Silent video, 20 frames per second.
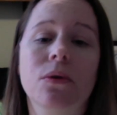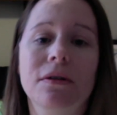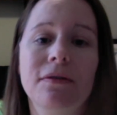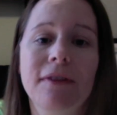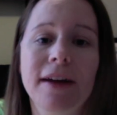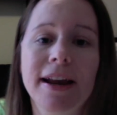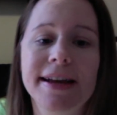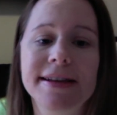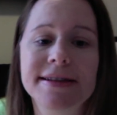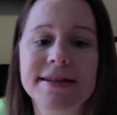
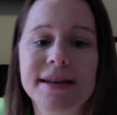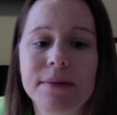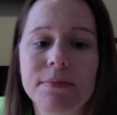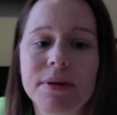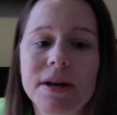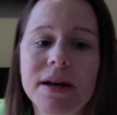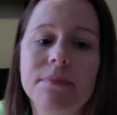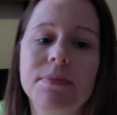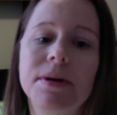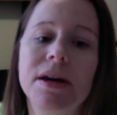financing. But
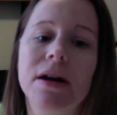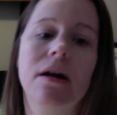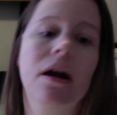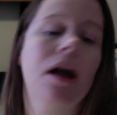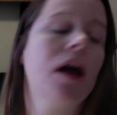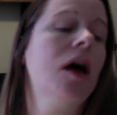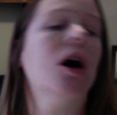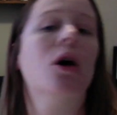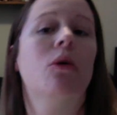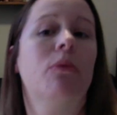up here,
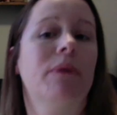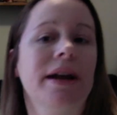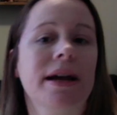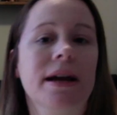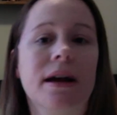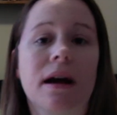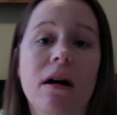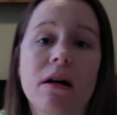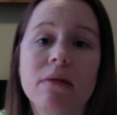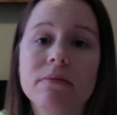when it
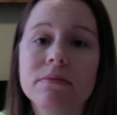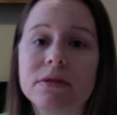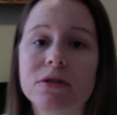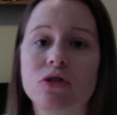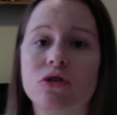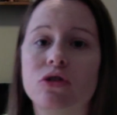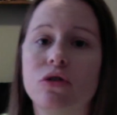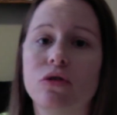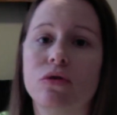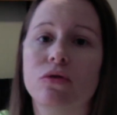comes
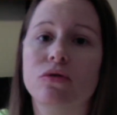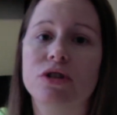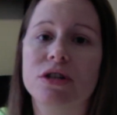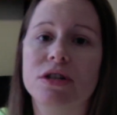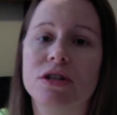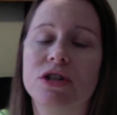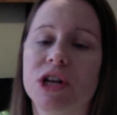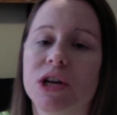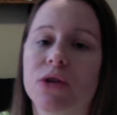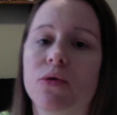to
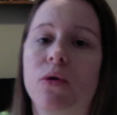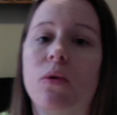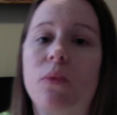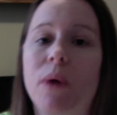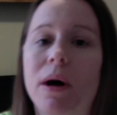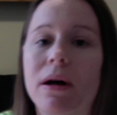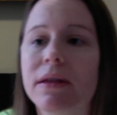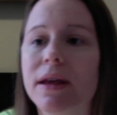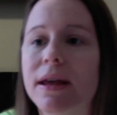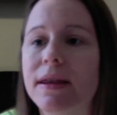just general
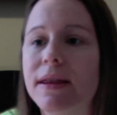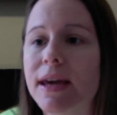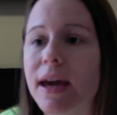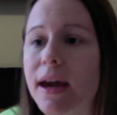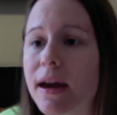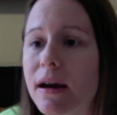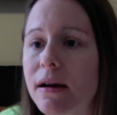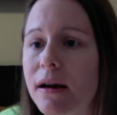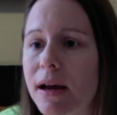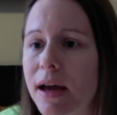wealth in the
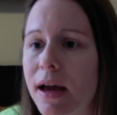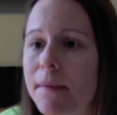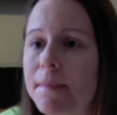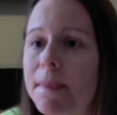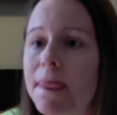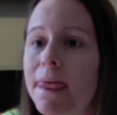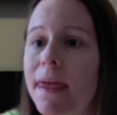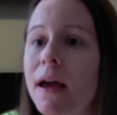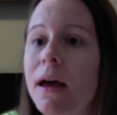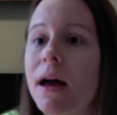area,
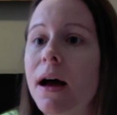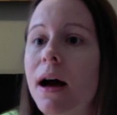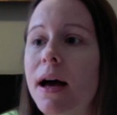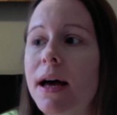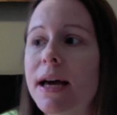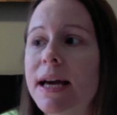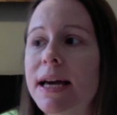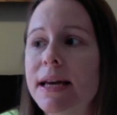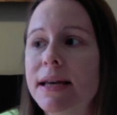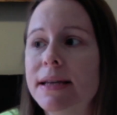
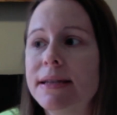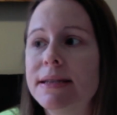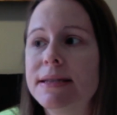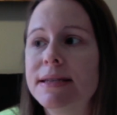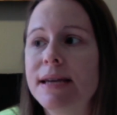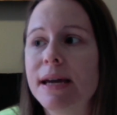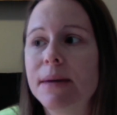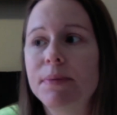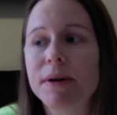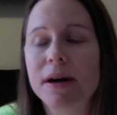
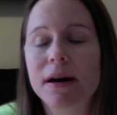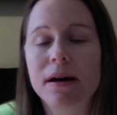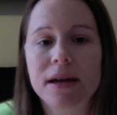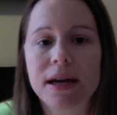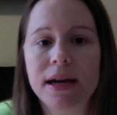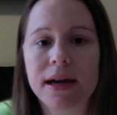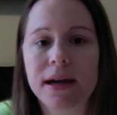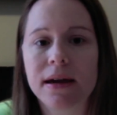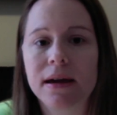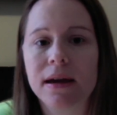
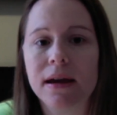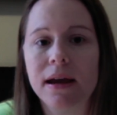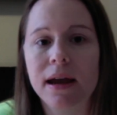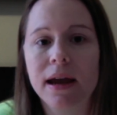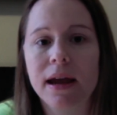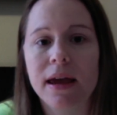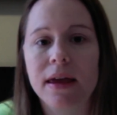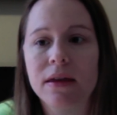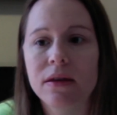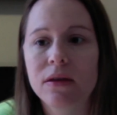typically
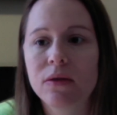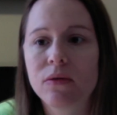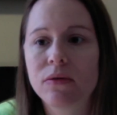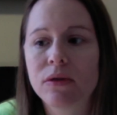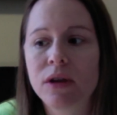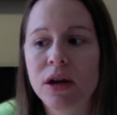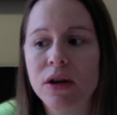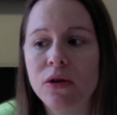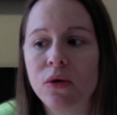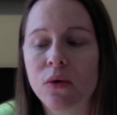
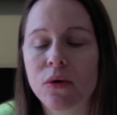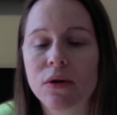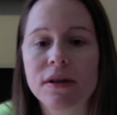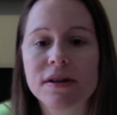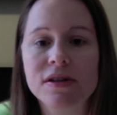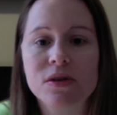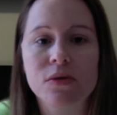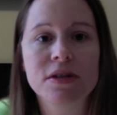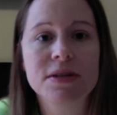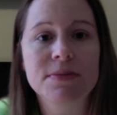the North
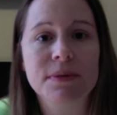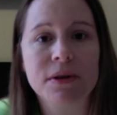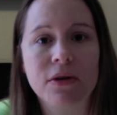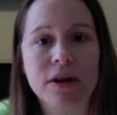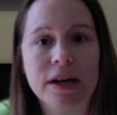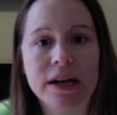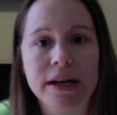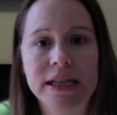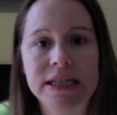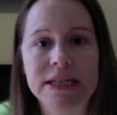has always been
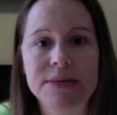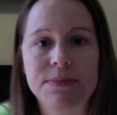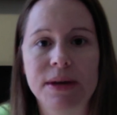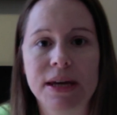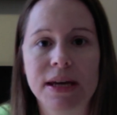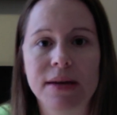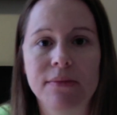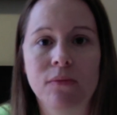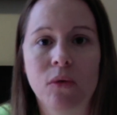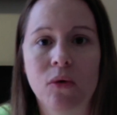credited as
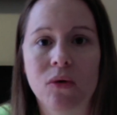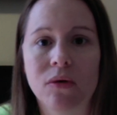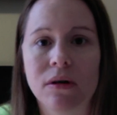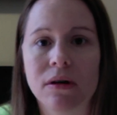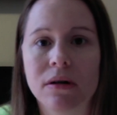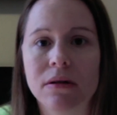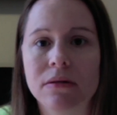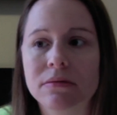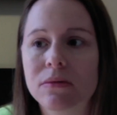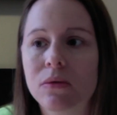being
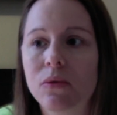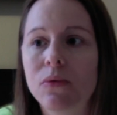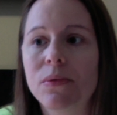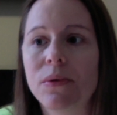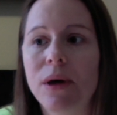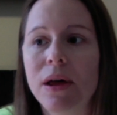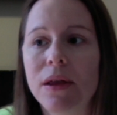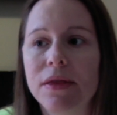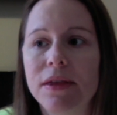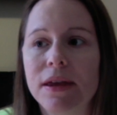more
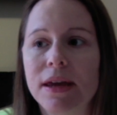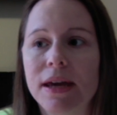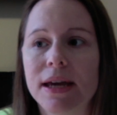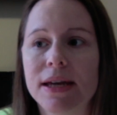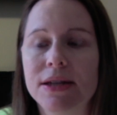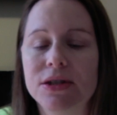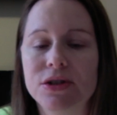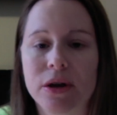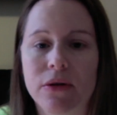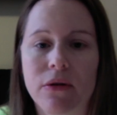wealthy
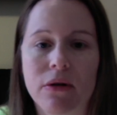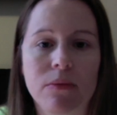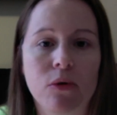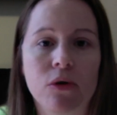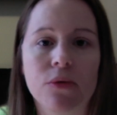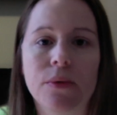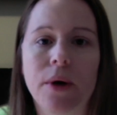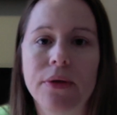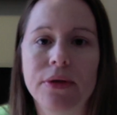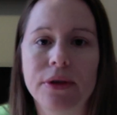in general, a
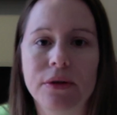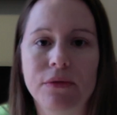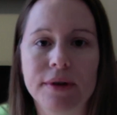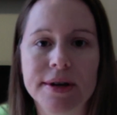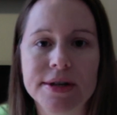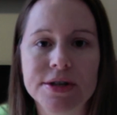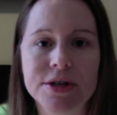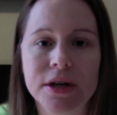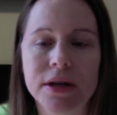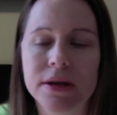more wealthy
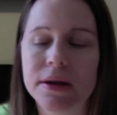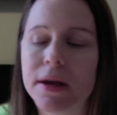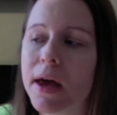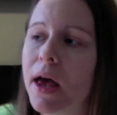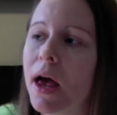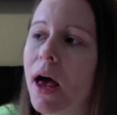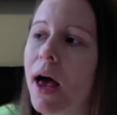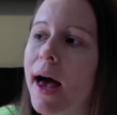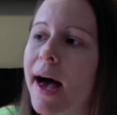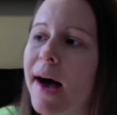region.
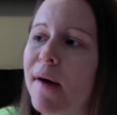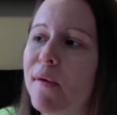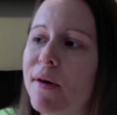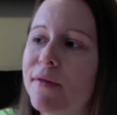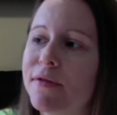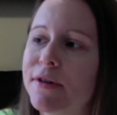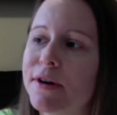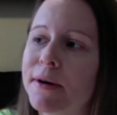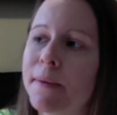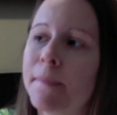
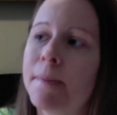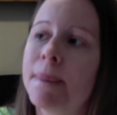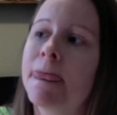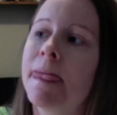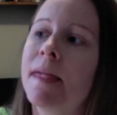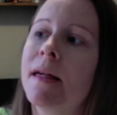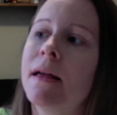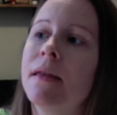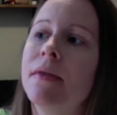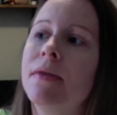However,
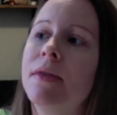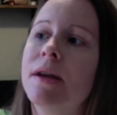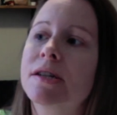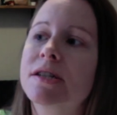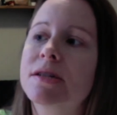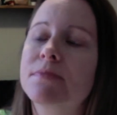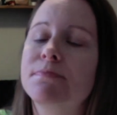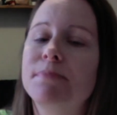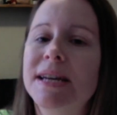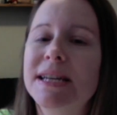
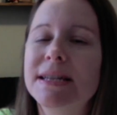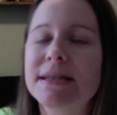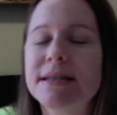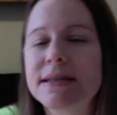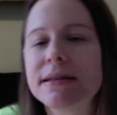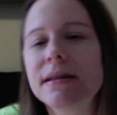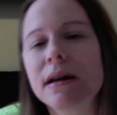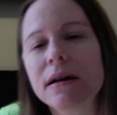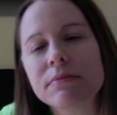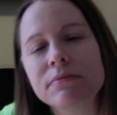there's been
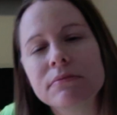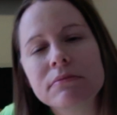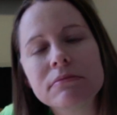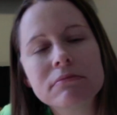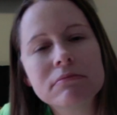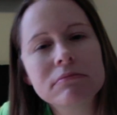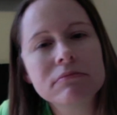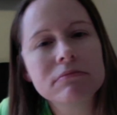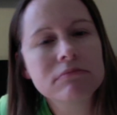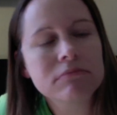
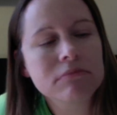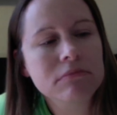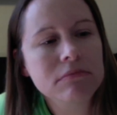some